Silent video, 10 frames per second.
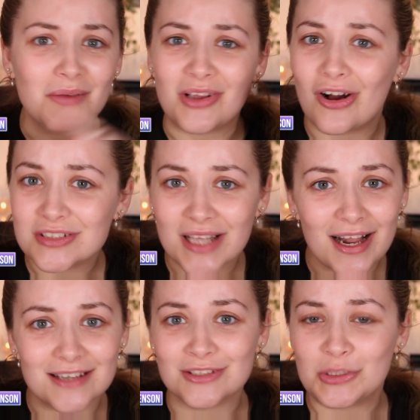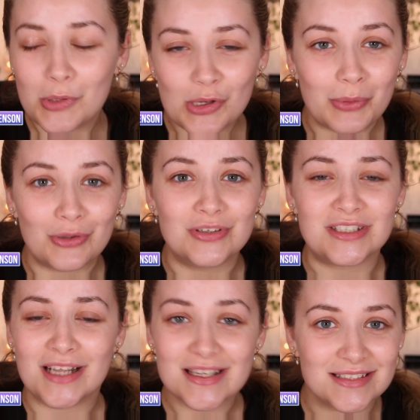We also had a double upload
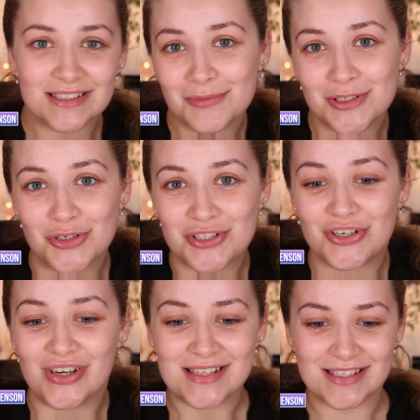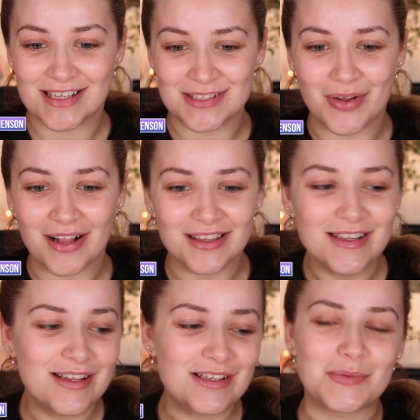yesterday, which was crazy as well.
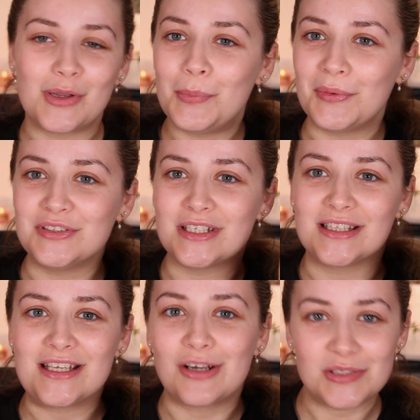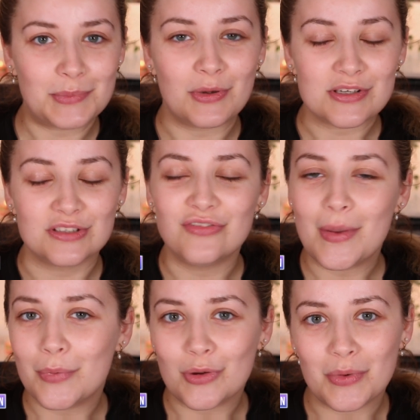So we uploaded the Glossy Box
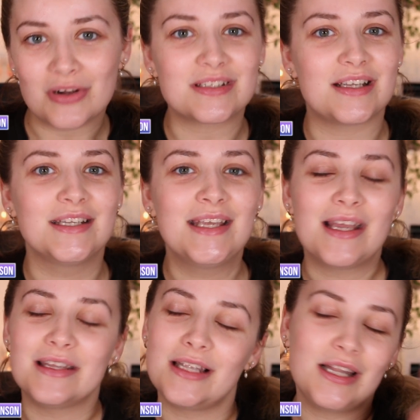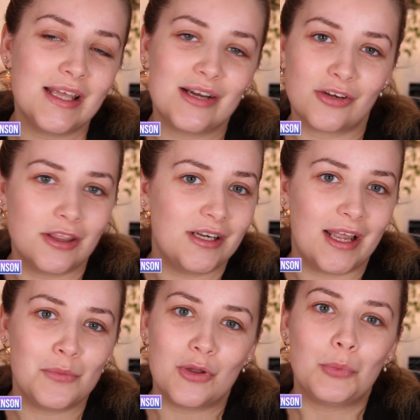November unboxing, and then later on in the
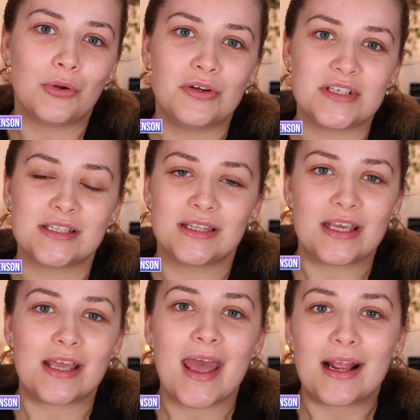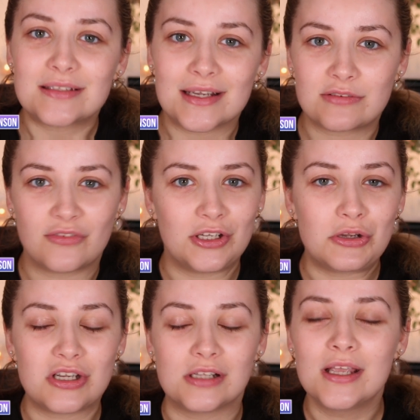night we uploaded the XX
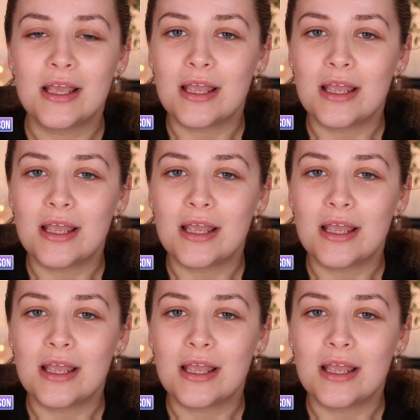Revolution,